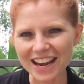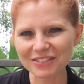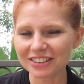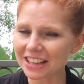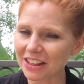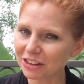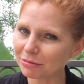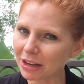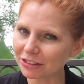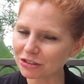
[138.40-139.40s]
And if it's not this
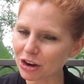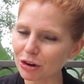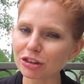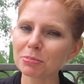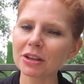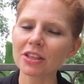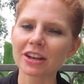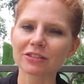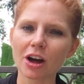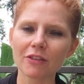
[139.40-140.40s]
mason jar recipe,
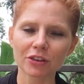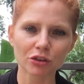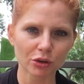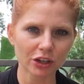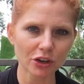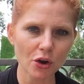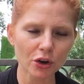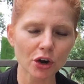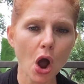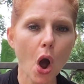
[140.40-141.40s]
then it's often Greek
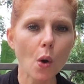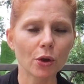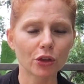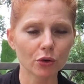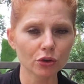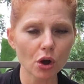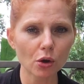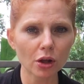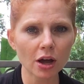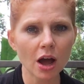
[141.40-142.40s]
yogurt with
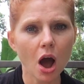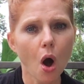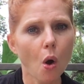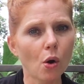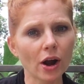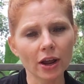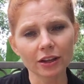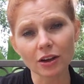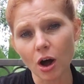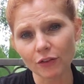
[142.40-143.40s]
granola, or
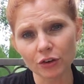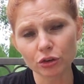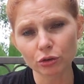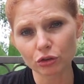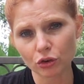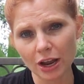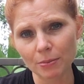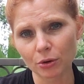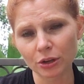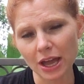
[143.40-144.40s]
I often do
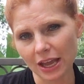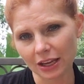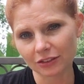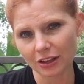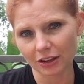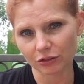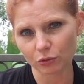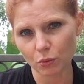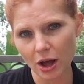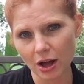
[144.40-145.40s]
scrambled eggs as
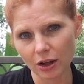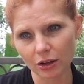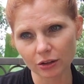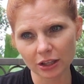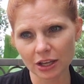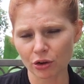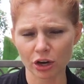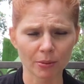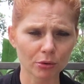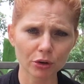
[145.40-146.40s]
well, either
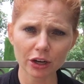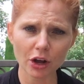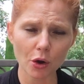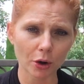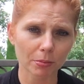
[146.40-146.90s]
in a burrito or